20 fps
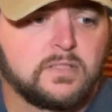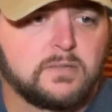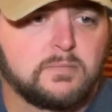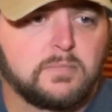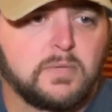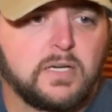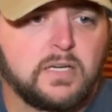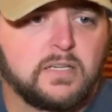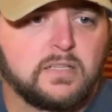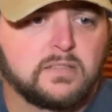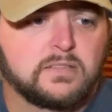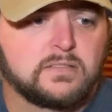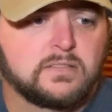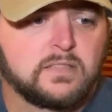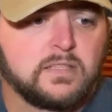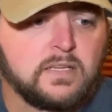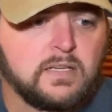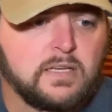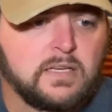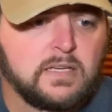box,
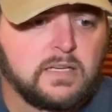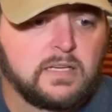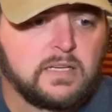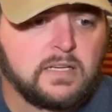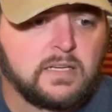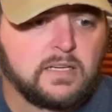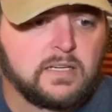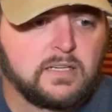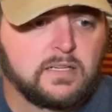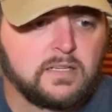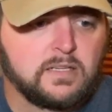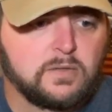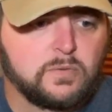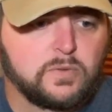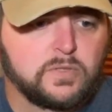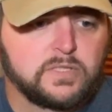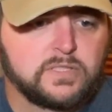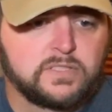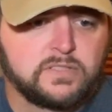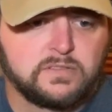
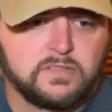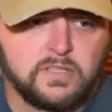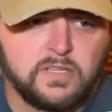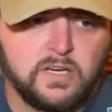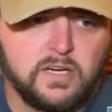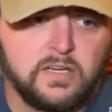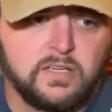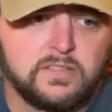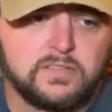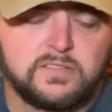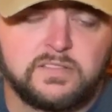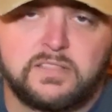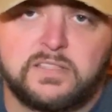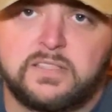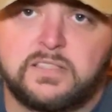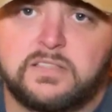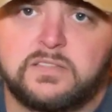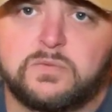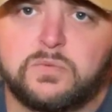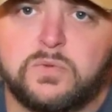which the cost
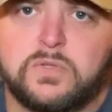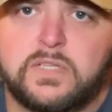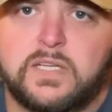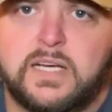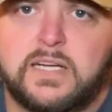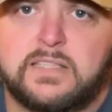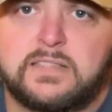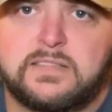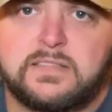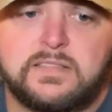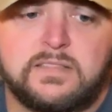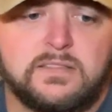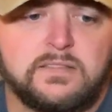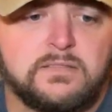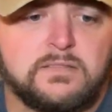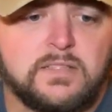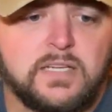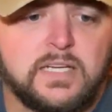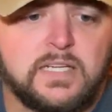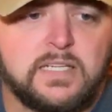is
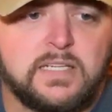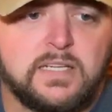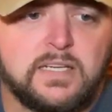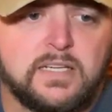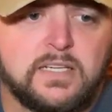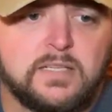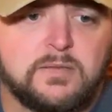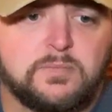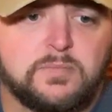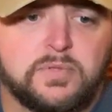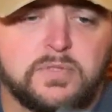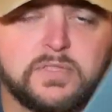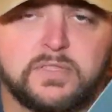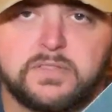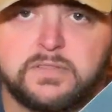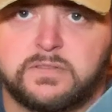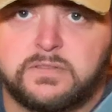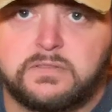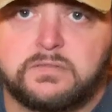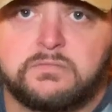$119.99
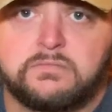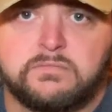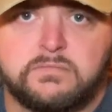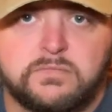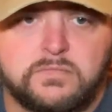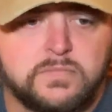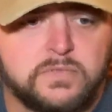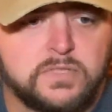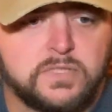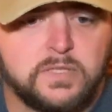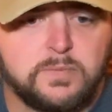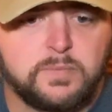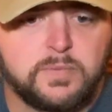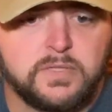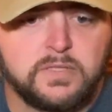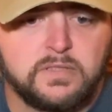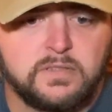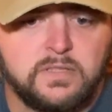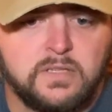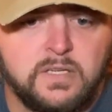plus
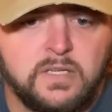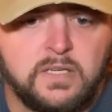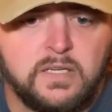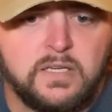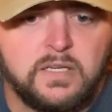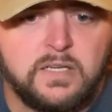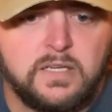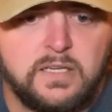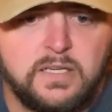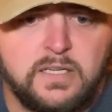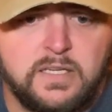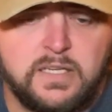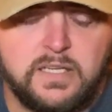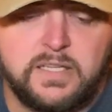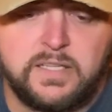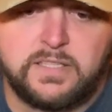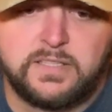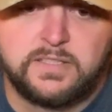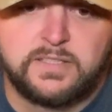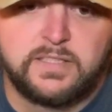shipping,
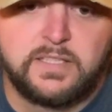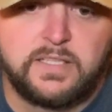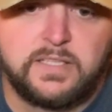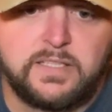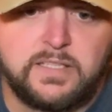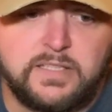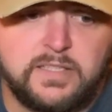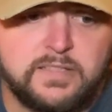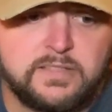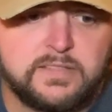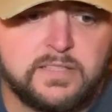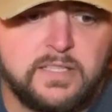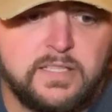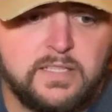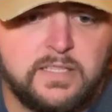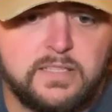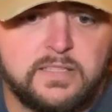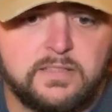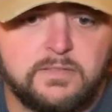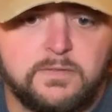and they say
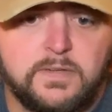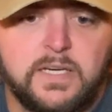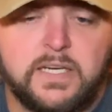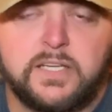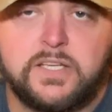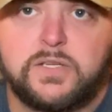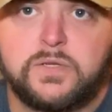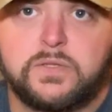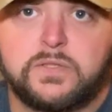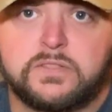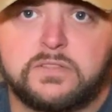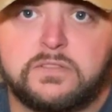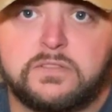that the value is